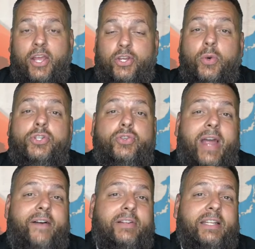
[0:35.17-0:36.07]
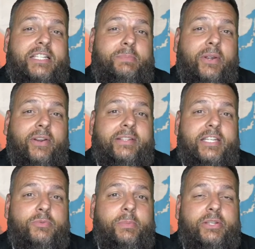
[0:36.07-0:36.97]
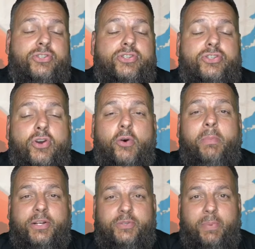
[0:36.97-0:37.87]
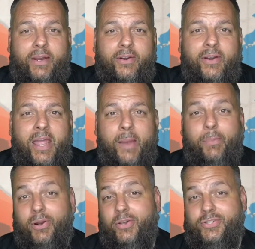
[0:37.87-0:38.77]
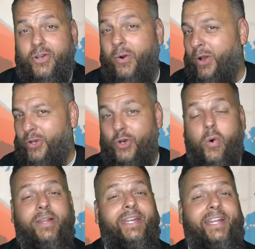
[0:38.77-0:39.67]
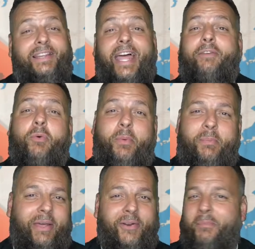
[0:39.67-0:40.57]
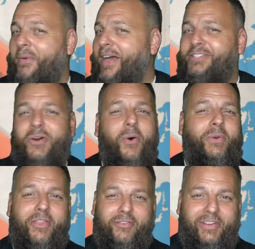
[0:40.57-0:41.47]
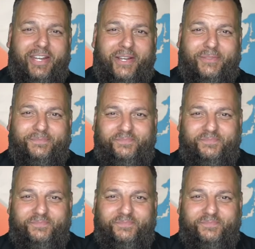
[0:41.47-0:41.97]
Your travel experiences will be so much better, but also your quality of life will be better, but that's a whole nother video.